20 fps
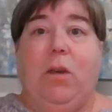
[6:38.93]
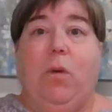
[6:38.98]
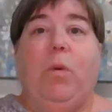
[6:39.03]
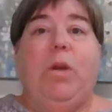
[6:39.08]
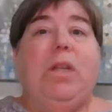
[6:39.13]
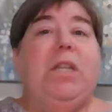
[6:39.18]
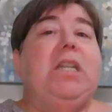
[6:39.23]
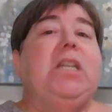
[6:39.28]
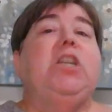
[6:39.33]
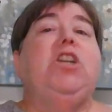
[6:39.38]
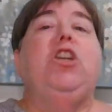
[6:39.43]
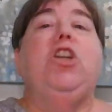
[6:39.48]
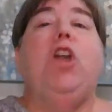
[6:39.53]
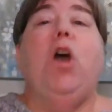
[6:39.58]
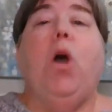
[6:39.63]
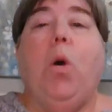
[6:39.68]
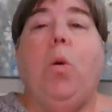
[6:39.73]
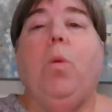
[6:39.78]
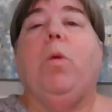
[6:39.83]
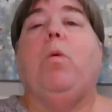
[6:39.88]
We didn't
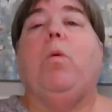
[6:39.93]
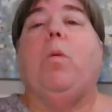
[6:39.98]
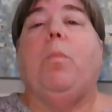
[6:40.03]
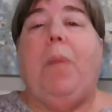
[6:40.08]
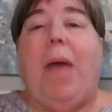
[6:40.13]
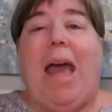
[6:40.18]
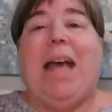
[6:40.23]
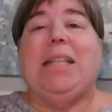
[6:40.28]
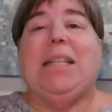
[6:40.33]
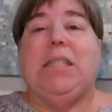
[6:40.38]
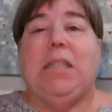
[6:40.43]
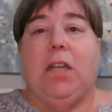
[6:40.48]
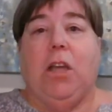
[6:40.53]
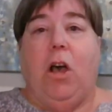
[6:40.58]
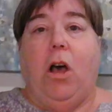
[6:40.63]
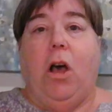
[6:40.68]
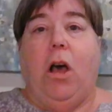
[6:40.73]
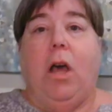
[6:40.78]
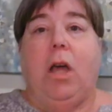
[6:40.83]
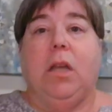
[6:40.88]
know we were passing
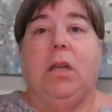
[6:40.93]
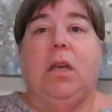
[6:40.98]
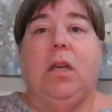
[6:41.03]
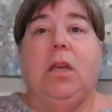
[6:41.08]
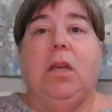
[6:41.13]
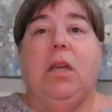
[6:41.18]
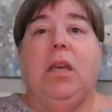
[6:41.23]
on